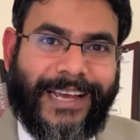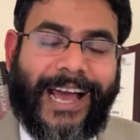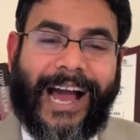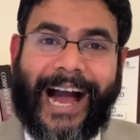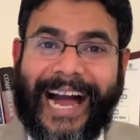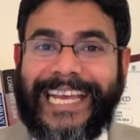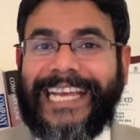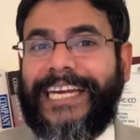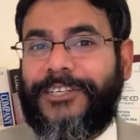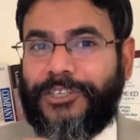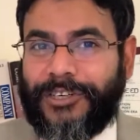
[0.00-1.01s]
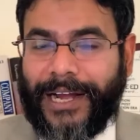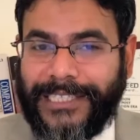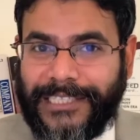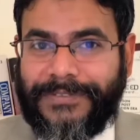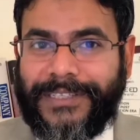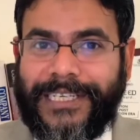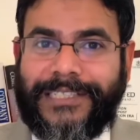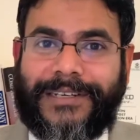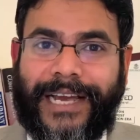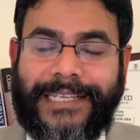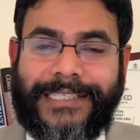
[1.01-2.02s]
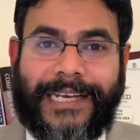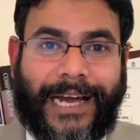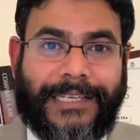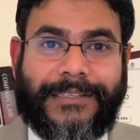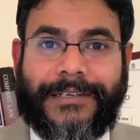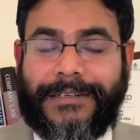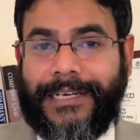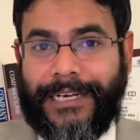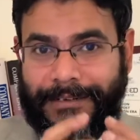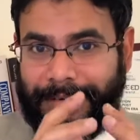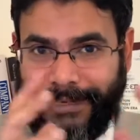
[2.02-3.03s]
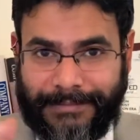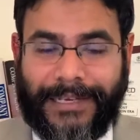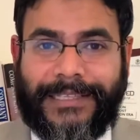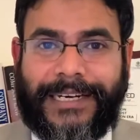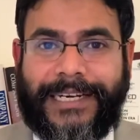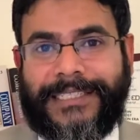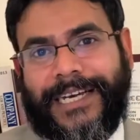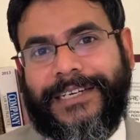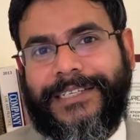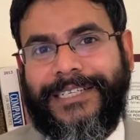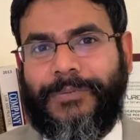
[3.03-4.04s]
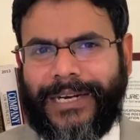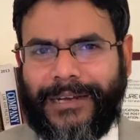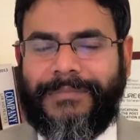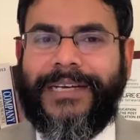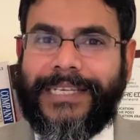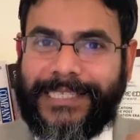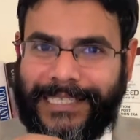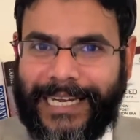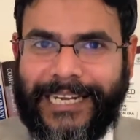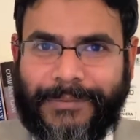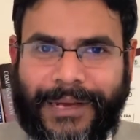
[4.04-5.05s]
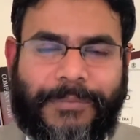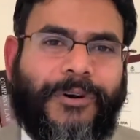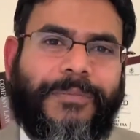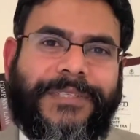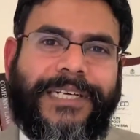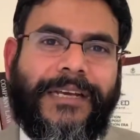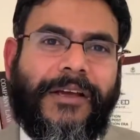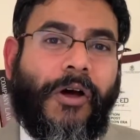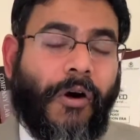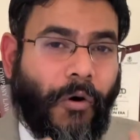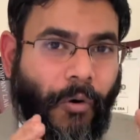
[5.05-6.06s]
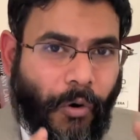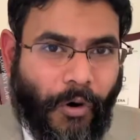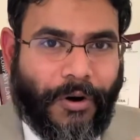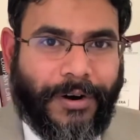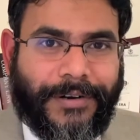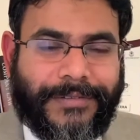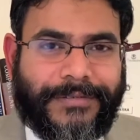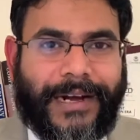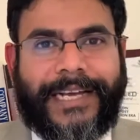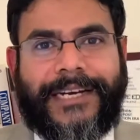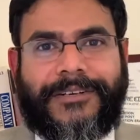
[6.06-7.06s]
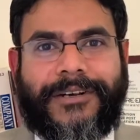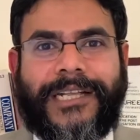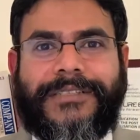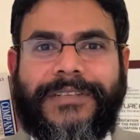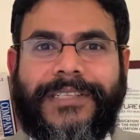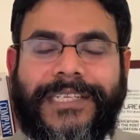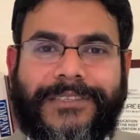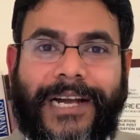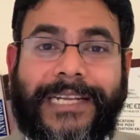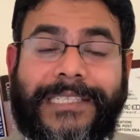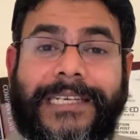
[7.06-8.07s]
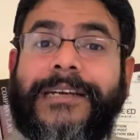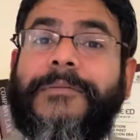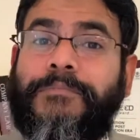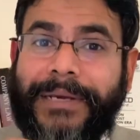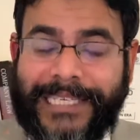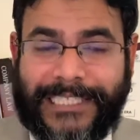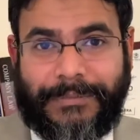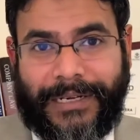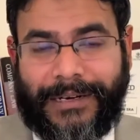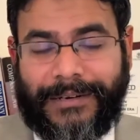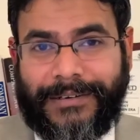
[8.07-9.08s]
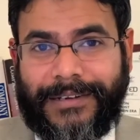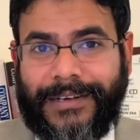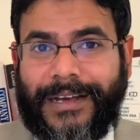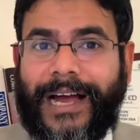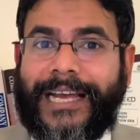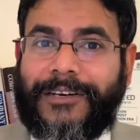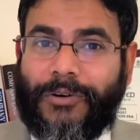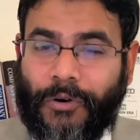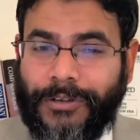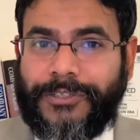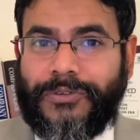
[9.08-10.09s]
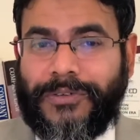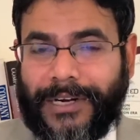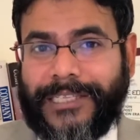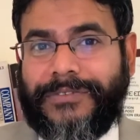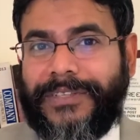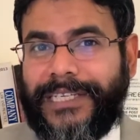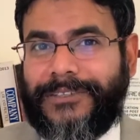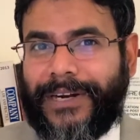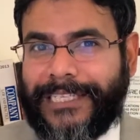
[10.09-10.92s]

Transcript: I can transfer these rights either in their entirety when I'm selling my property, or I can transfer these rights piecemeal. I can also transfer these rights